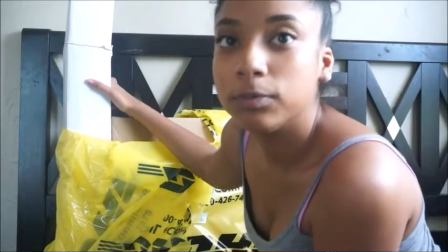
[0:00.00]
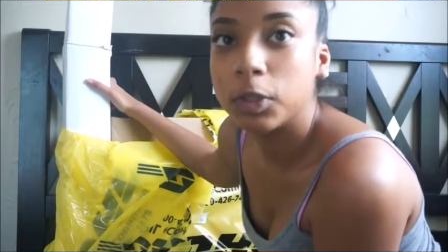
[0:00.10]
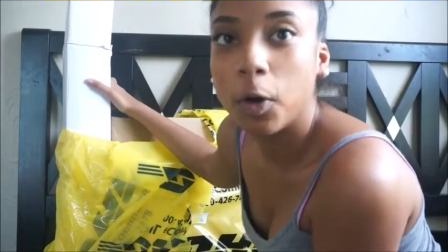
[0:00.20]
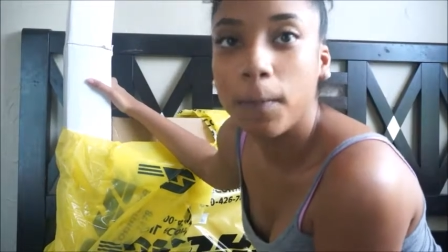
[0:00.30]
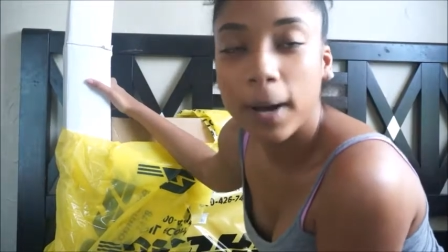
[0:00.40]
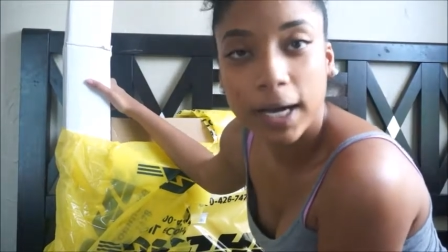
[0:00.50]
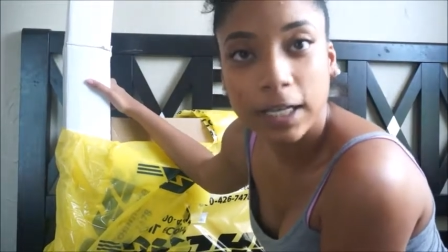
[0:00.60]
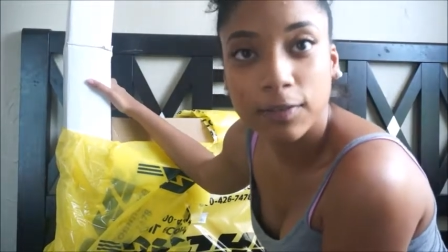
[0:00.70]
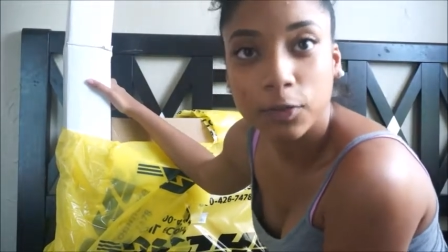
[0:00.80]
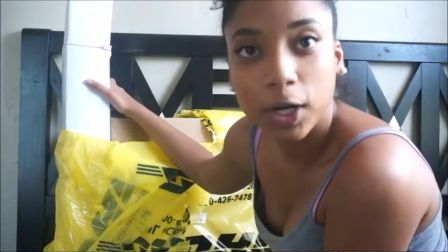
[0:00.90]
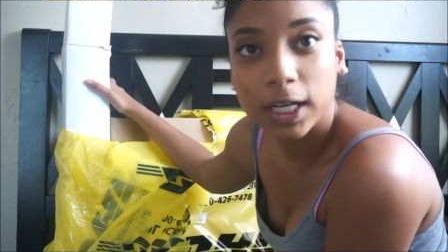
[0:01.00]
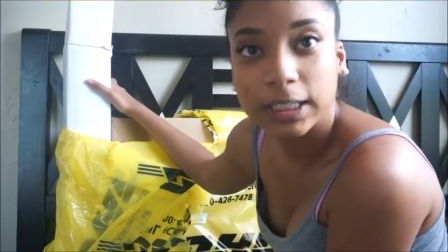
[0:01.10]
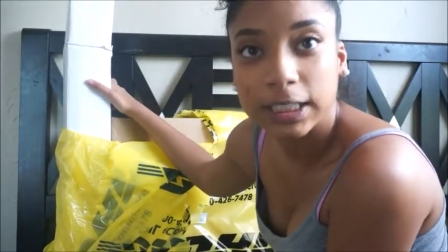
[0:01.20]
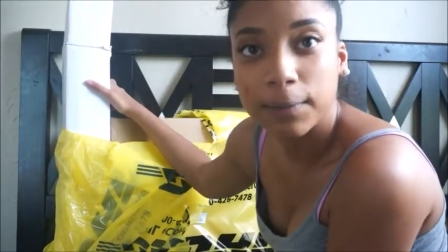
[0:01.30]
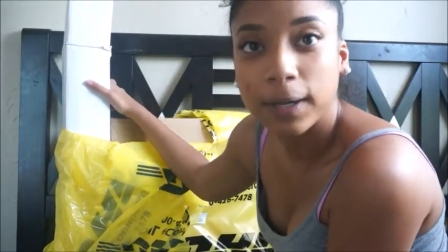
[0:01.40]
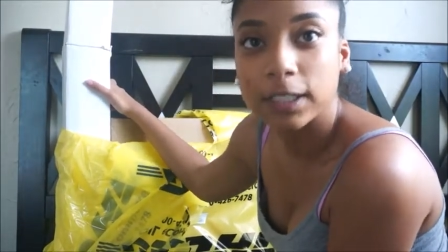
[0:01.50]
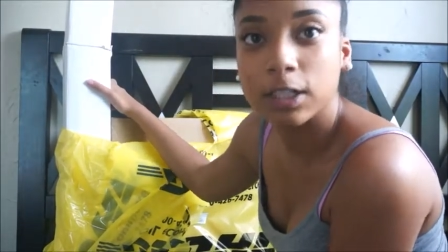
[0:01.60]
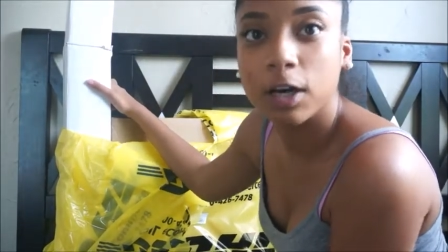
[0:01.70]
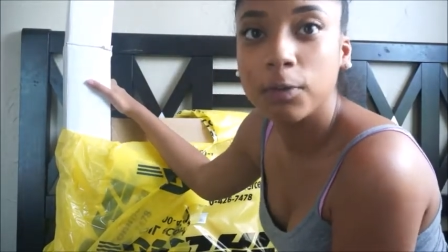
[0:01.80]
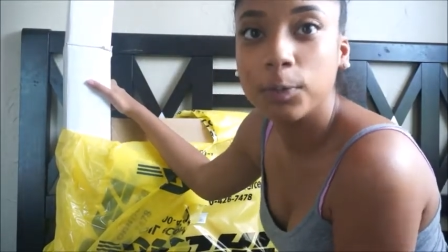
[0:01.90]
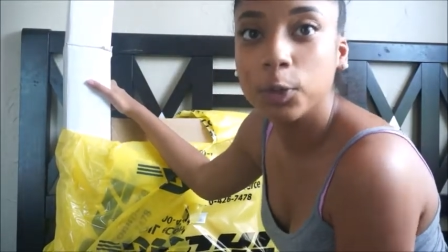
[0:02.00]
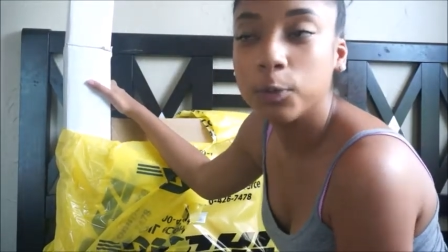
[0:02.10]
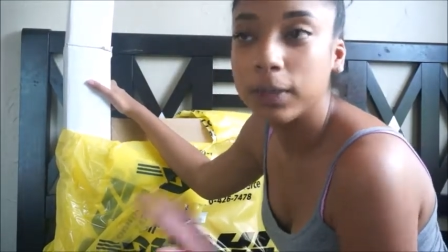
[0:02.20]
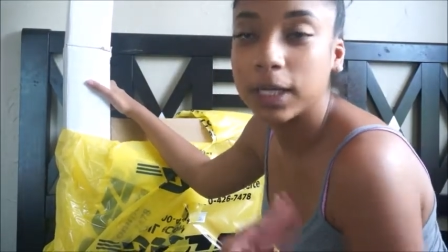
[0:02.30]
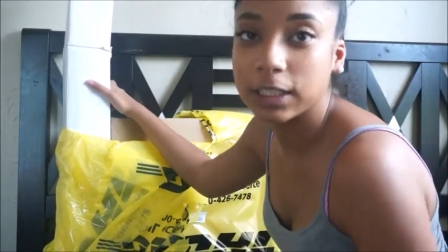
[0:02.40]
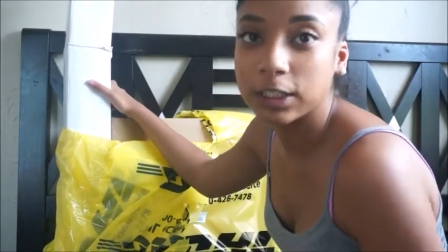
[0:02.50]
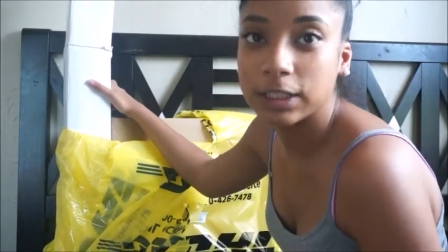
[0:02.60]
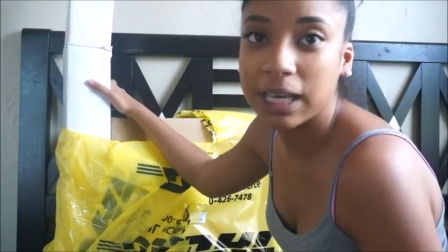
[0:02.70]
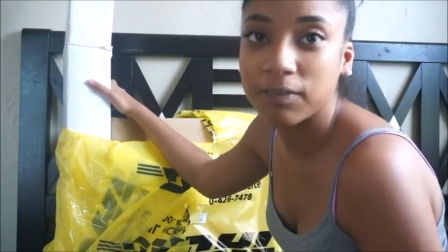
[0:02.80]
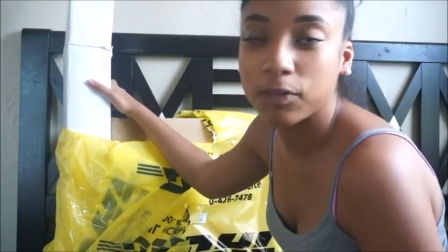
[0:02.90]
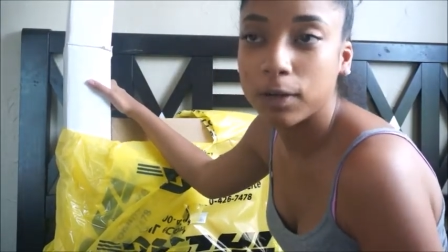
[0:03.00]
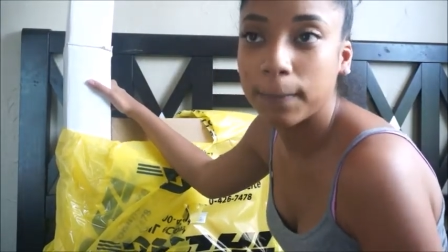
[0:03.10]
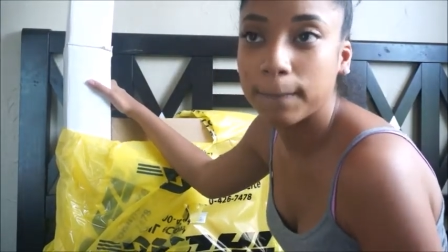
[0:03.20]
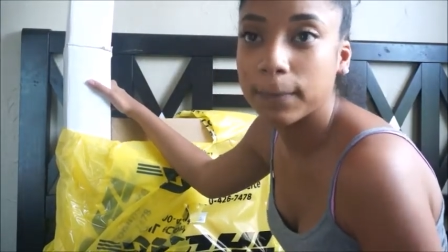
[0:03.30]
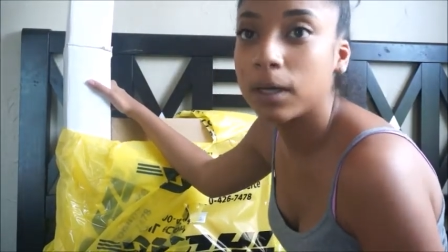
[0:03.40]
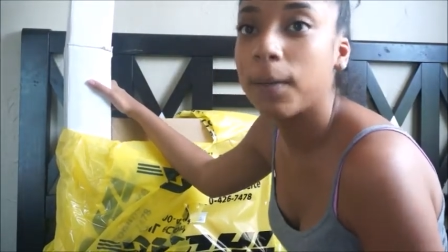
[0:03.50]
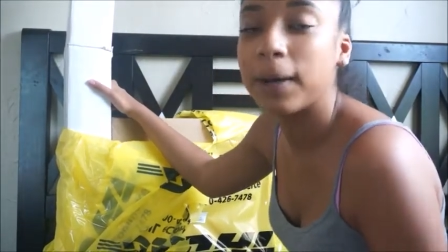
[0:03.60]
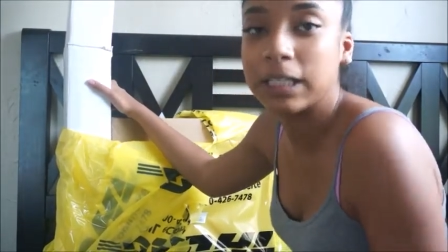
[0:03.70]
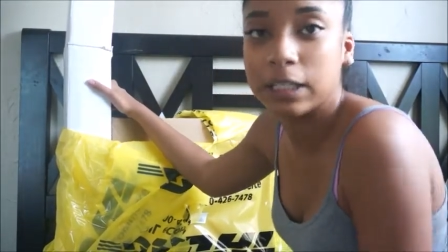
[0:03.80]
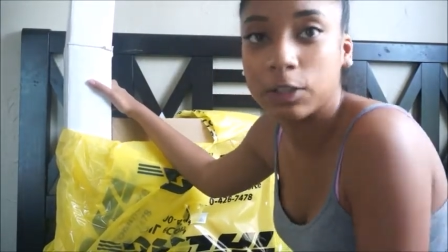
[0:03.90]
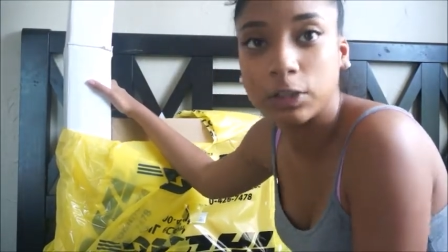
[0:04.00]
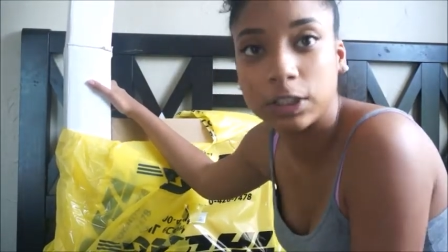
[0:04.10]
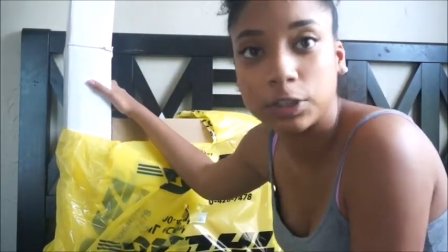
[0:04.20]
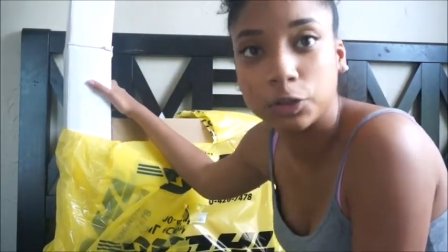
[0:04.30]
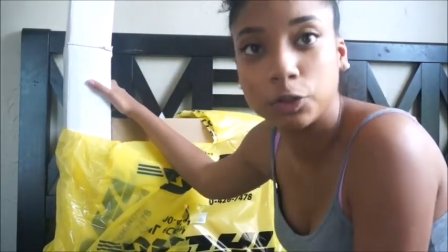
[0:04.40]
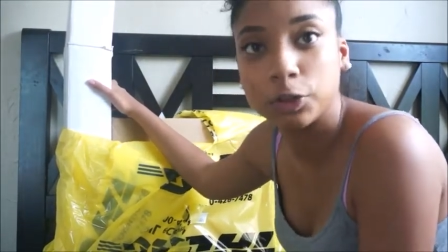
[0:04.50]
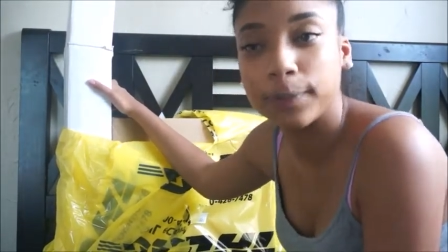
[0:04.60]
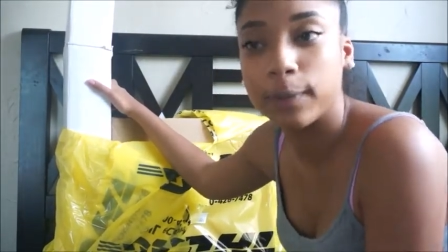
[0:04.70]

don't mind if you guys see my tongue blue because I just came from my little sister's trip.